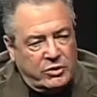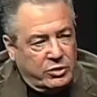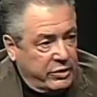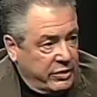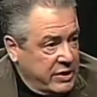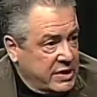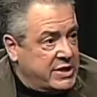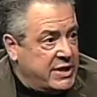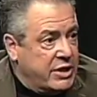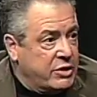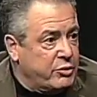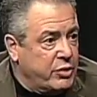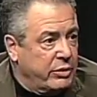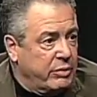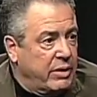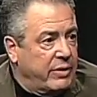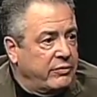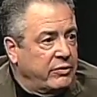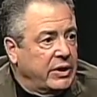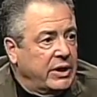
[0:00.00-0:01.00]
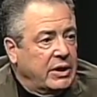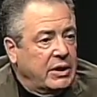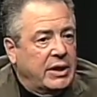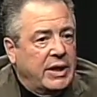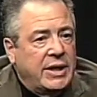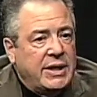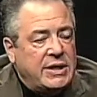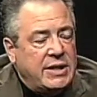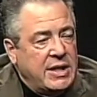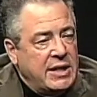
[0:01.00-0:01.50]
turn of the century, roughly
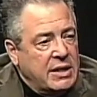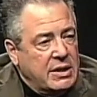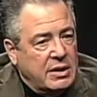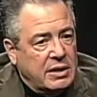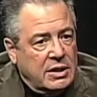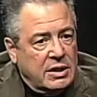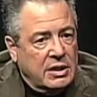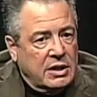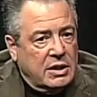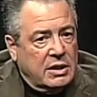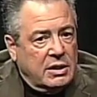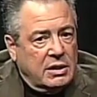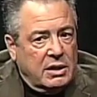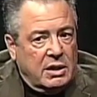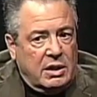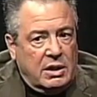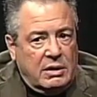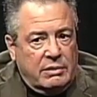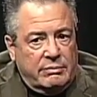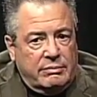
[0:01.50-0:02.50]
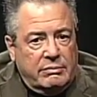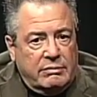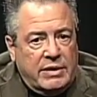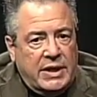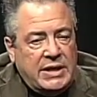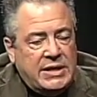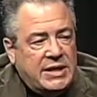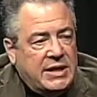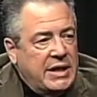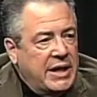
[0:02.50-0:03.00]
18, um,
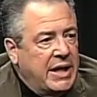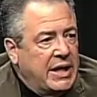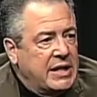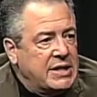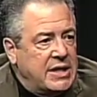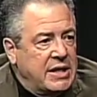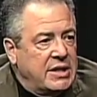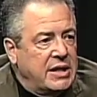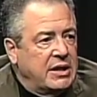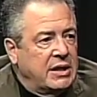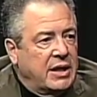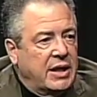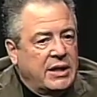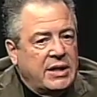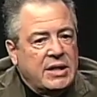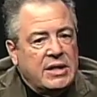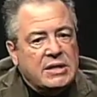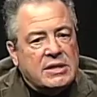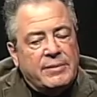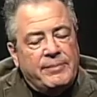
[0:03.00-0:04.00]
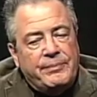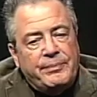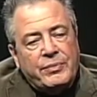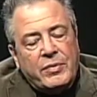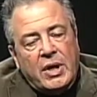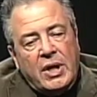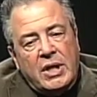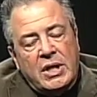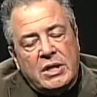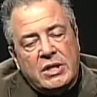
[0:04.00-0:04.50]
1880s, 1890s.
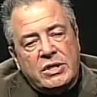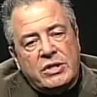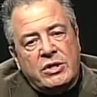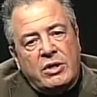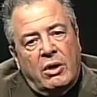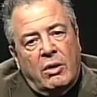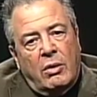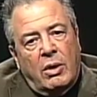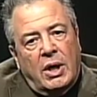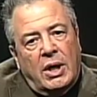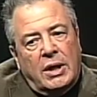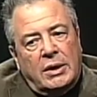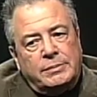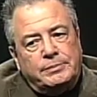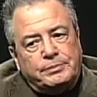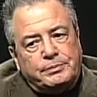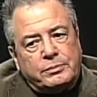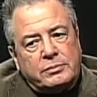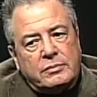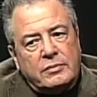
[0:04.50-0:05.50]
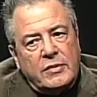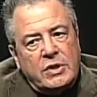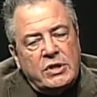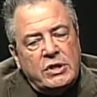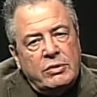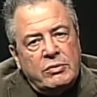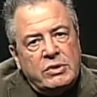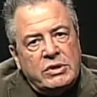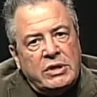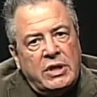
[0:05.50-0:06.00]
Right. So um,
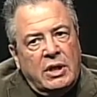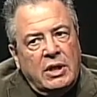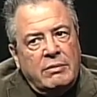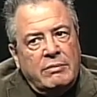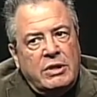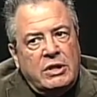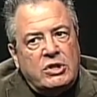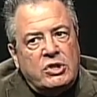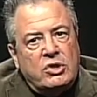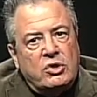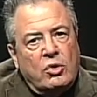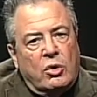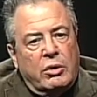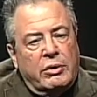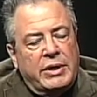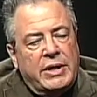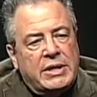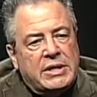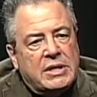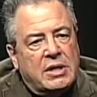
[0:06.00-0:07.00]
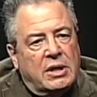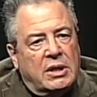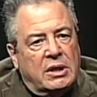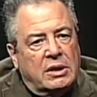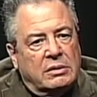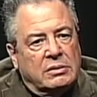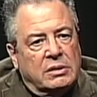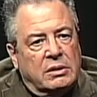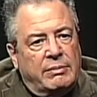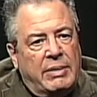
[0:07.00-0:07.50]
she was telling me stories
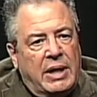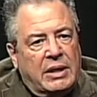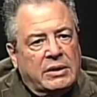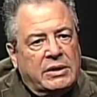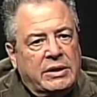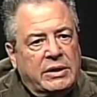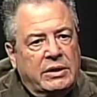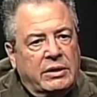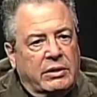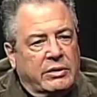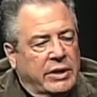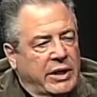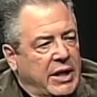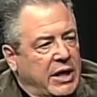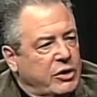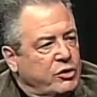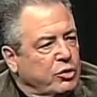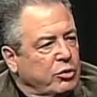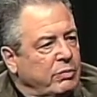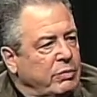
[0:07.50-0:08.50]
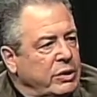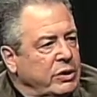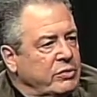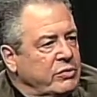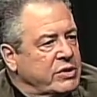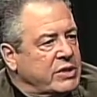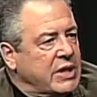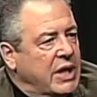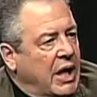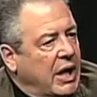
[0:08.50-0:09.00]
uh, about the you know the azure
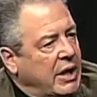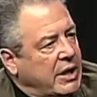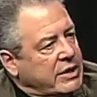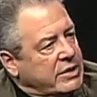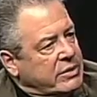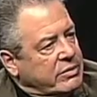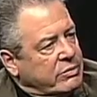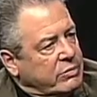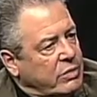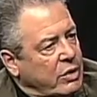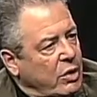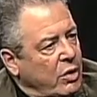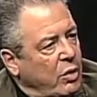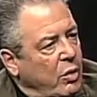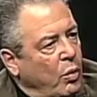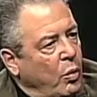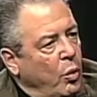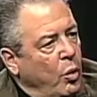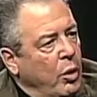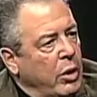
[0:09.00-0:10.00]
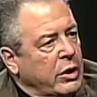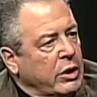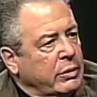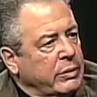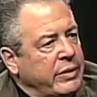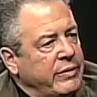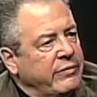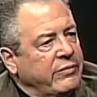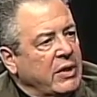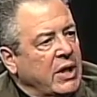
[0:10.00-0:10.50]
blue skies and hmm. water
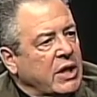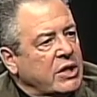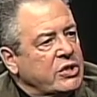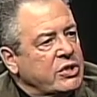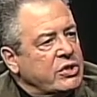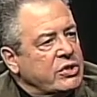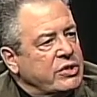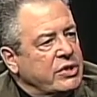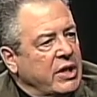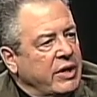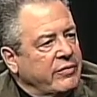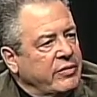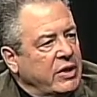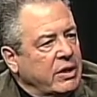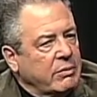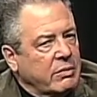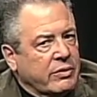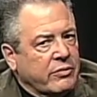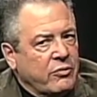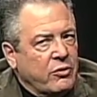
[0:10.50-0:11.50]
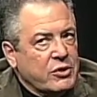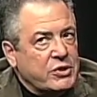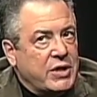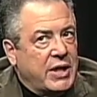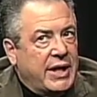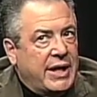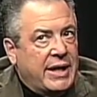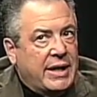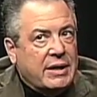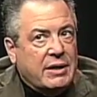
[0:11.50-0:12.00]
reflections and everything. But of course,
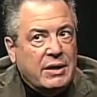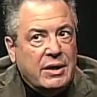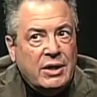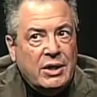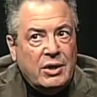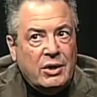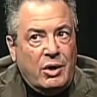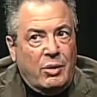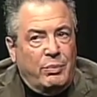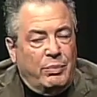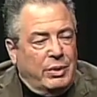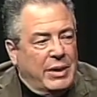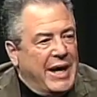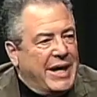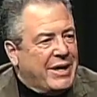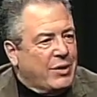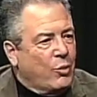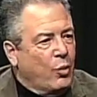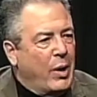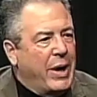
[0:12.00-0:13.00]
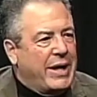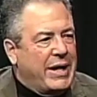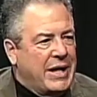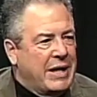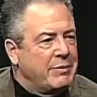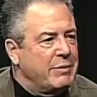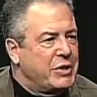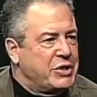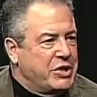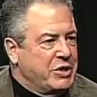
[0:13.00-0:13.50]
I had a black and white
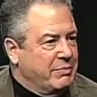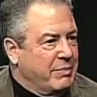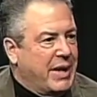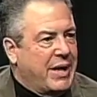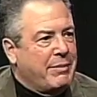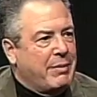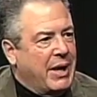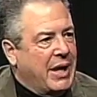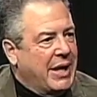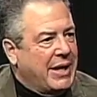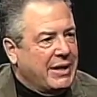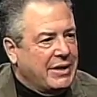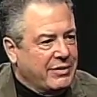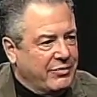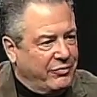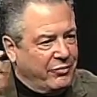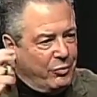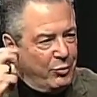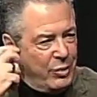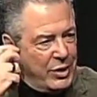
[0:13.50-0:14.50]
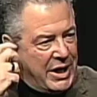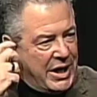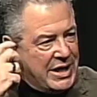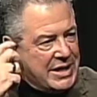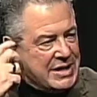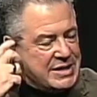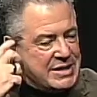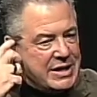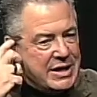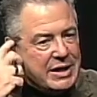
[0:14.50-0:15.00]
image in my mind from what I
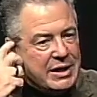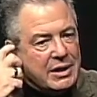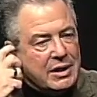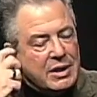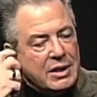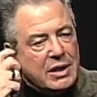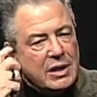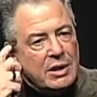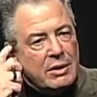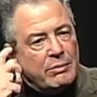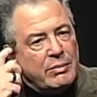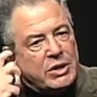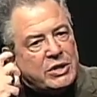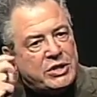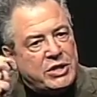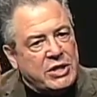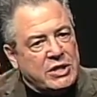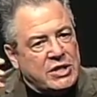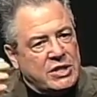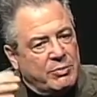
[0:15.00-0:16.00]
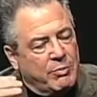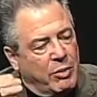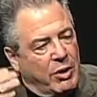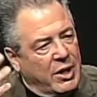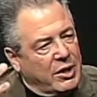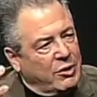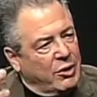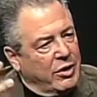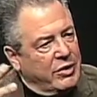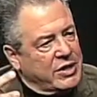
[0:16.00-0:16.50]
had seen. But she had
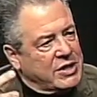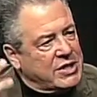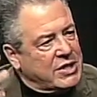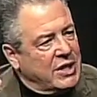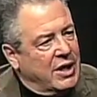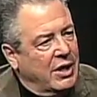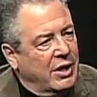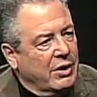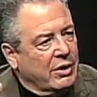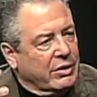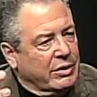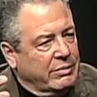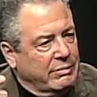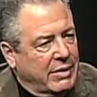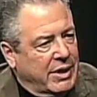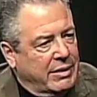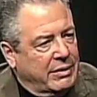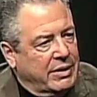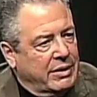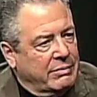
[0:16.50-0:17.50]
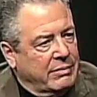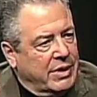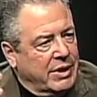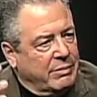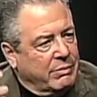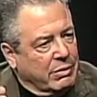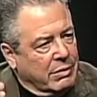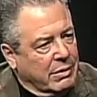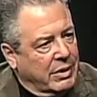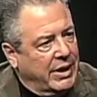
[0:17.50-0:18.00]
sparked all this color in my in my
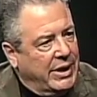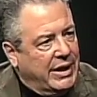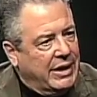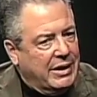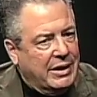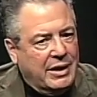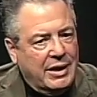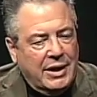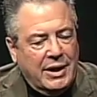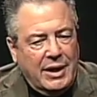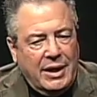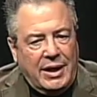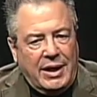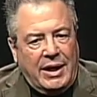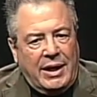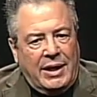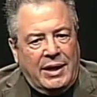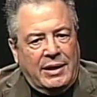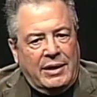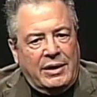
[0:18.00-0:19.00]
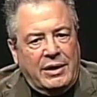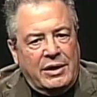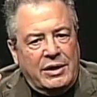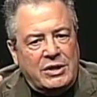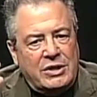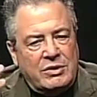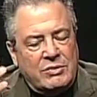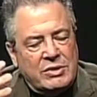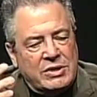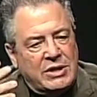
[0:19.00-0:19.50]
brain, and
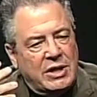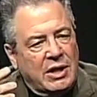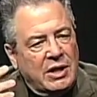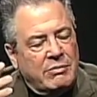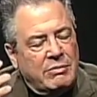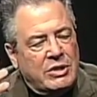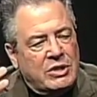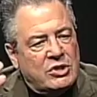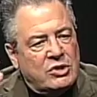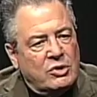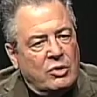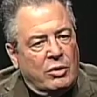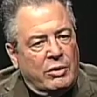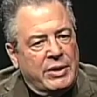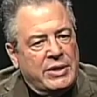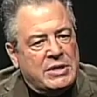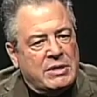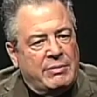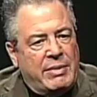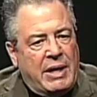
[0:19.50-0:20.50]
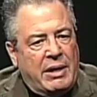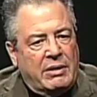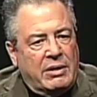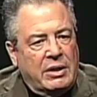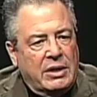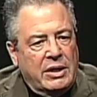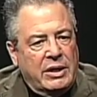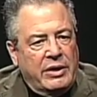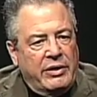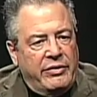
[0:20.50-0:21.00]
she was telling me stories
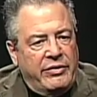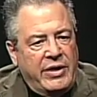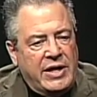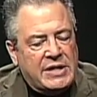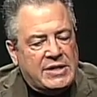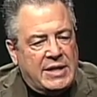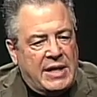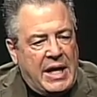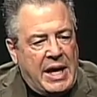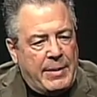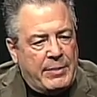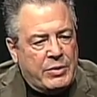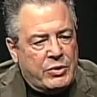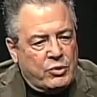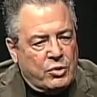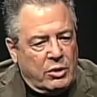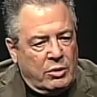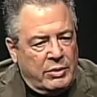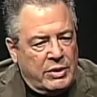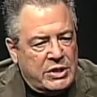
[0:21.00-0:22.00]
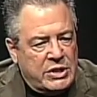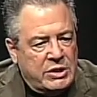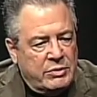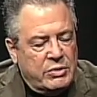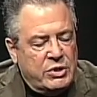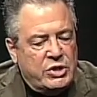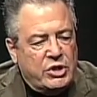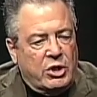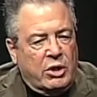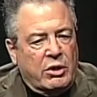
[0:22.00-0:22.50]
about things that happened to her when she
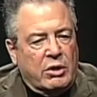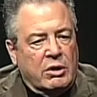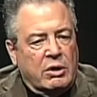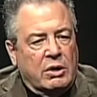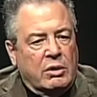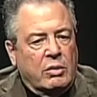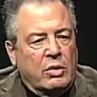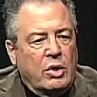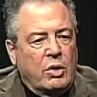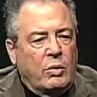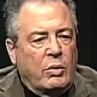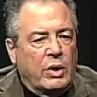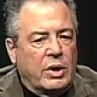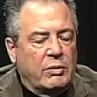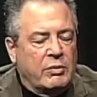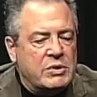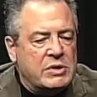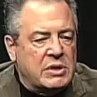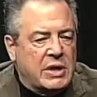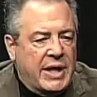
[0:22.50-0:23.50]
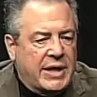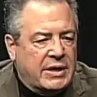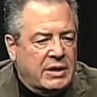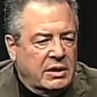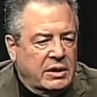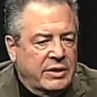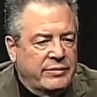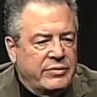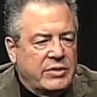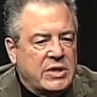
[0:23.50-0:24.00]
was younger, what it was like to
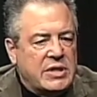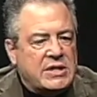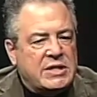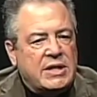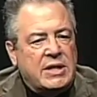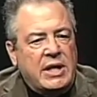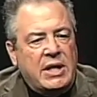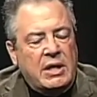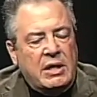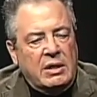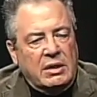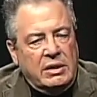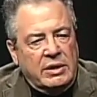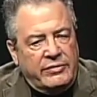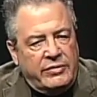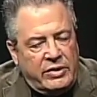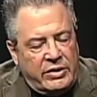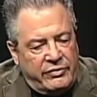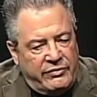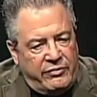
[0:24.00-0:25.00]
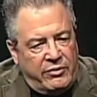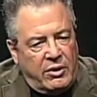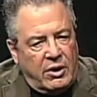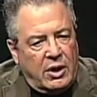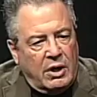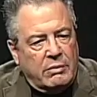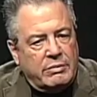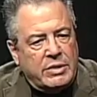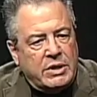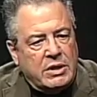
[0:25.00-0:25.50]
live in the city, live on a
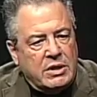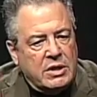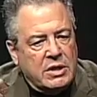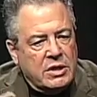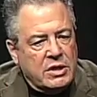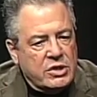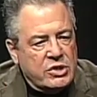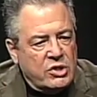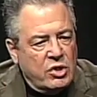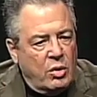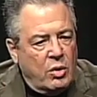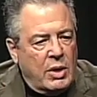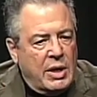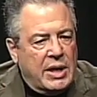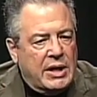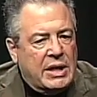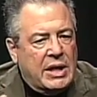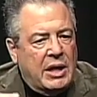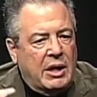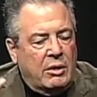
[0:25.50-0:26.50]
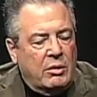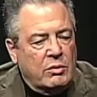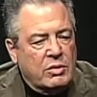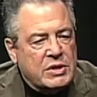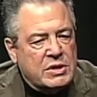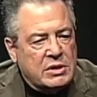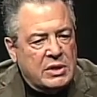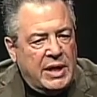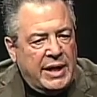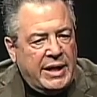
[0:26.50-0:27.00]
farm, and so on, how it
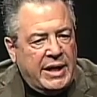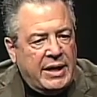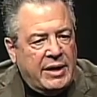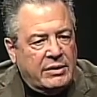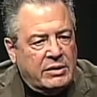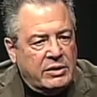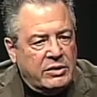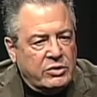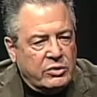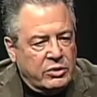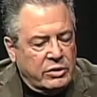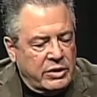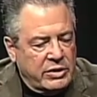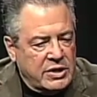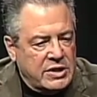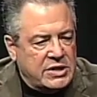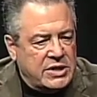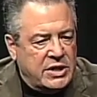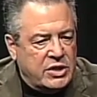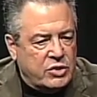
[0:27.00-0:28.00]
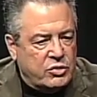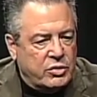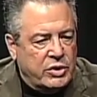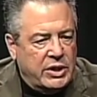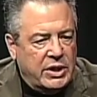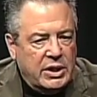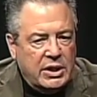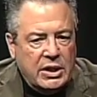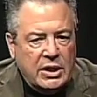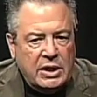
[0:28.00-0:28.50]
was like at the turn of the
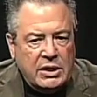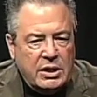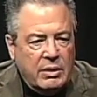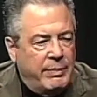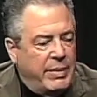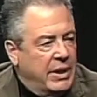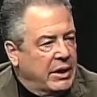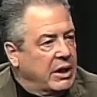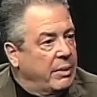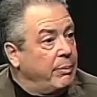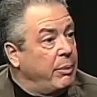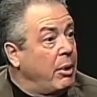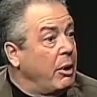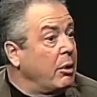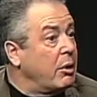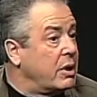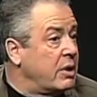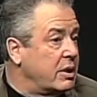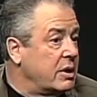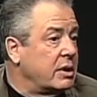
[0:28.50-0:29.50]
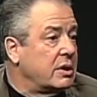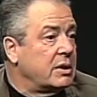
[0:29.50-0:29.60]
century, the Belle Epoque